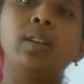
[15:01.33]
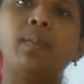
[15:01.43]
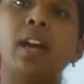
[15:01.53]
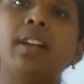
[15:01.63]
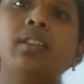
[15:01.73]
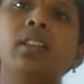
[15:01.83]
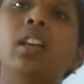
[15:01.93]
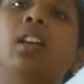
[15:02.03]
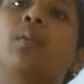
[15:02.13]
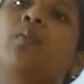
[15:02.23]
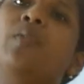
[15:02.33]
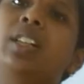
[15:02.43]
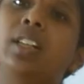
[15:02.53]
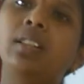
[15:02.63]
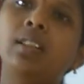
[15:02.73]
parts we
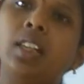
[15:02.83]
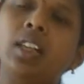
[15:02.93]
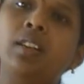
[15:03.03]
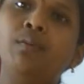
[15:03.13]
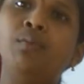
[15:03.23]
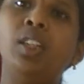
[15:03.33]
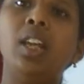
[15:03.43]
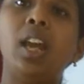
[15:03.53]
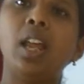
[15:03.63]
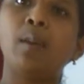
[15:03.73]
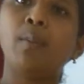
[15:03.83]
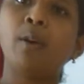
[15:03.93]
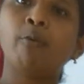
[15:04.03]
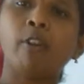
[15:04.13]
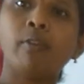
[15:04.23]
can see with the help
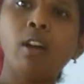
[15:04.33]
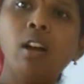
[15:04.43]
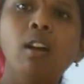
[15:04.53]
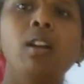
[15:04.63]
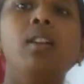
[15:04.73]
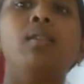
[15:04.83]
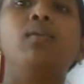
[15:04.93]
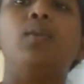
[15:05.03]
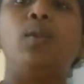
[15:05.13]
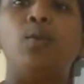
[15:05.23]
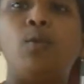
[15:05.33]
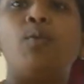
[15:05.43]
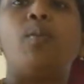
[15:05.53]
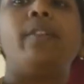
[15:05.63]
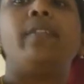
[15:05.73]
of our
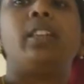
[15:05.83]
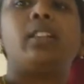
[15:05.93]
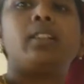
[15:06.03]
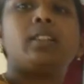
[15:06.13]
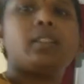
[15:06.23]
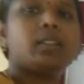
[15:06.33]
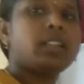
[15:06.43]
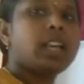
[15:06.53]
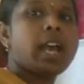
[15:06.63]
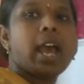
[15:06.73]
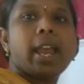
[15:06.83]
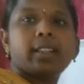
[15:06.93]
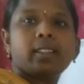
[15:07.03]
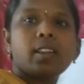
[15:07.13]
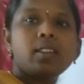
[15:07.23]
globe. We can turn the
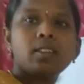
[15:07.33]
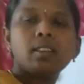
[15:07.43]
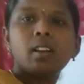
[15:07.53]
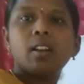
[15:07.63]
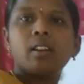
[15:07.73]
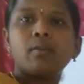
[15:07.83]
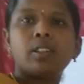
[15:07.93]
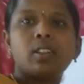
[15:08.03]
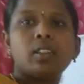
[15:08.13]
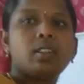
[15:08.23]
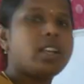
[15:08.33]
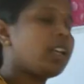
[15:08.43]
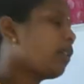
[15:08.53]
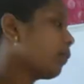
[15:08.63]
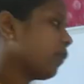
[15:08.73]
axis which is
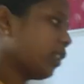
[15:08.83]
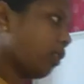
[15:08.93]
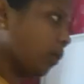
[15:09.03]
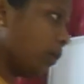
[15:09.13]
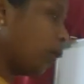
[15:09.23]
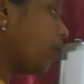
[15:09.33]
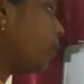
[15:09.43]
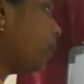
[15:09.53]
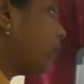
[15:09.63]
there in the globe.